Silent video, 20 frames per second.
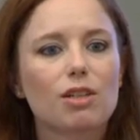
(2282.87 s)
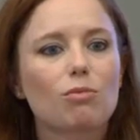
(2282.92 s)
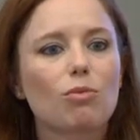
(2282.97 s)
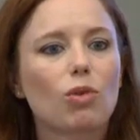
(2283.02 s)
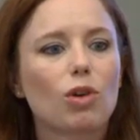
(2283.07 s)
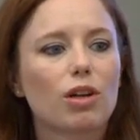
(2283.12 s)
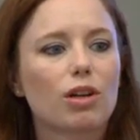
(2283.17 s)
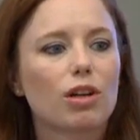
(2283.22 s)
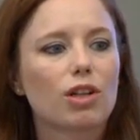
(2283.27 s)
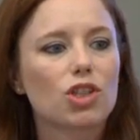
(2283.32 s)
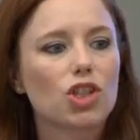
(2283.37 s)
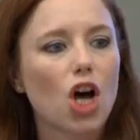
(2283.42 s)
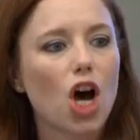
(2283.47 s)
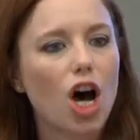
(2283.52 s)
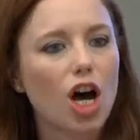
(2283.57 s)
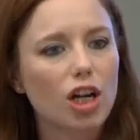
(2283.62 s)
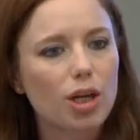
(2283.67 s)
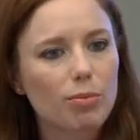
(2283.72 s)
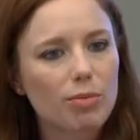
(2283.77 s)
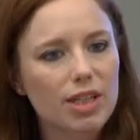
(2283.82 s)
in more
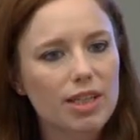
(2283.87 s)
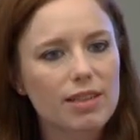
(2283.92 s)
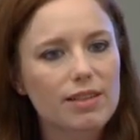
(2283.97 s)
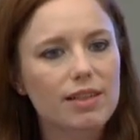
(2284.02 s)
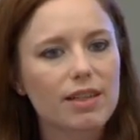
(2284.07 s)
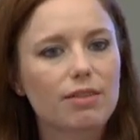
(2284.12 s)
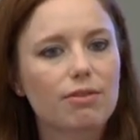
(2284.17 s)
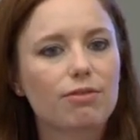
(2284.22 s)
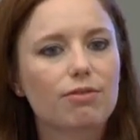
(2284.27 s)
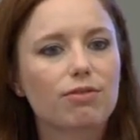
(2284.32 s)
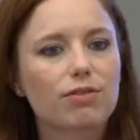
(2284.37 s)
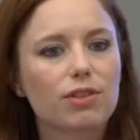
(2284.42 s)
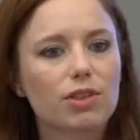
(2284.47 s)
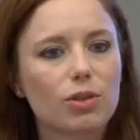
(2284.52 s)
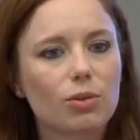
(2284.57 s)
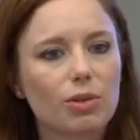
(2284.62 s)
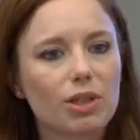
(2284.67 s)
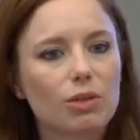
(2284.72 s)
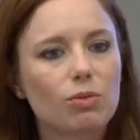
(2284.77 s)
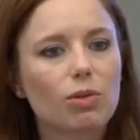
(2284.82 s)
autonomous and
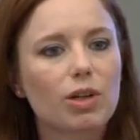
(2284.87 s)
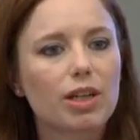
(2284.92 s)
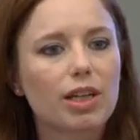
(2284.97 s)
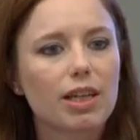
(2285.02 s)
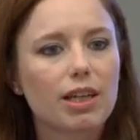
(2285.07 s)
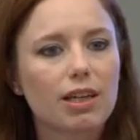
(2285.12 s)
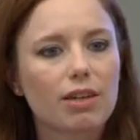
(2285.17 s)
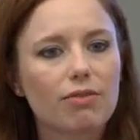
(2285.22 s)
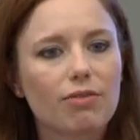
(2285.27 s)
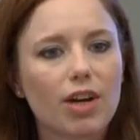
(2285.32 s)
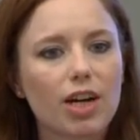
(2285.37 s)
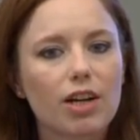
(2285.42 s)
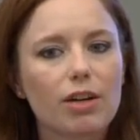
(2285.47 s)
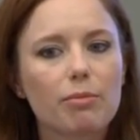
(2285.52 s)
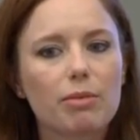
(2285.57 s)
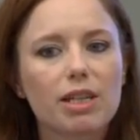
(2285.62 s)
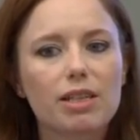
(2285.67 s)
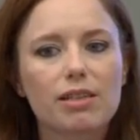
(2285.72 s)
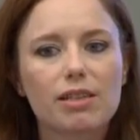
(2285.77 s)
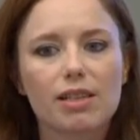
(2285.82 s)
fluid working
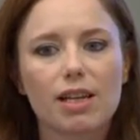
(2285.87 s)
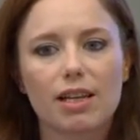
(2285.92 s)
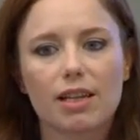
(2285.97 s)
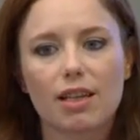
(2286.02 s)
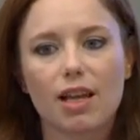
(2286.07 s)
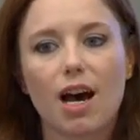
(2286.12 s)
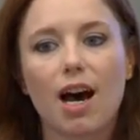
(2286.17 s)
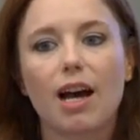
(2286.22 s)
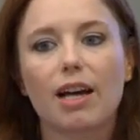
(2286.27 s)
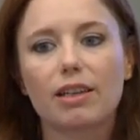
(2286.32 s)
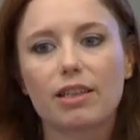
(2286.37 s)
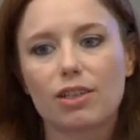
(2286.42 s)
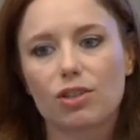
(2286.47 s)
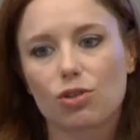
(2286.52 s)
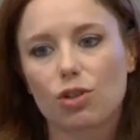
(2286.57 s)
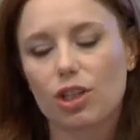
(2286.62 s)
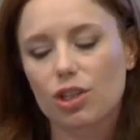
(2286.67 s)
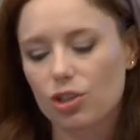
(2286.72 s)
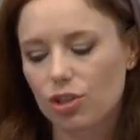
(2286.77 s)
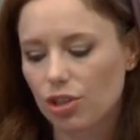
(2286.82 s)
environments than the highly
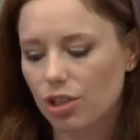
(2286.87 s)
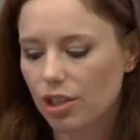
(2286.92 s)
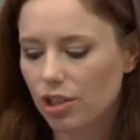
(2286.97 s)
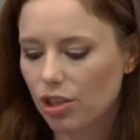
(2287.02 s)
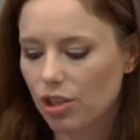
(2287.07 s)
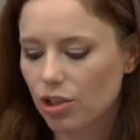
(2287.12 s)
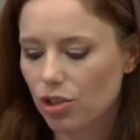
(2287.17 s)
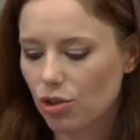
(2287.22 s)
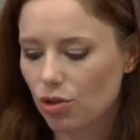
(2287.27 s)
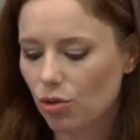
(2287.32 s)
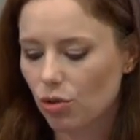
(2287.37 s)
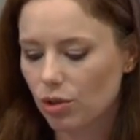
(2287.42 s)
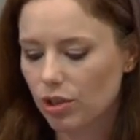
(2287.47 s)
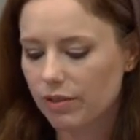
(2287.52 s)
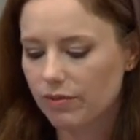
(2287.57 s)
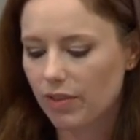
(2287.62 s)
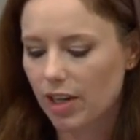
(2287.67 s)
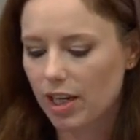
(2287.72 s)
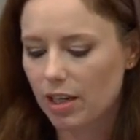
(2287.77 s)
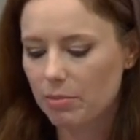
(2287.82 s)
structured and controlled
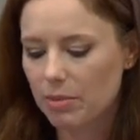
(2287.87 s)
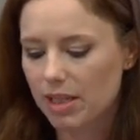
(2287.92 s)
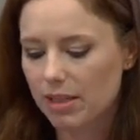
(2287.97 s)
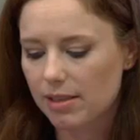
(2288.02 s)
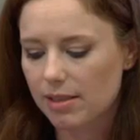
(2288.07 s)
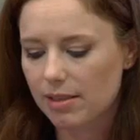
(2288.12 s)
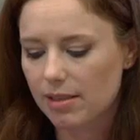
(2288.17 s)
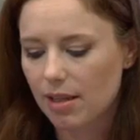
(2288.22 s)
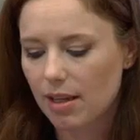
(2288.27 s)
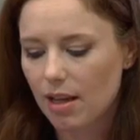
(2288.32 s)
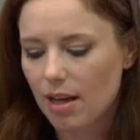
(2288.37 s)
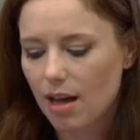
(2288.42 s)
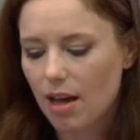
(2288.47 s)
environments.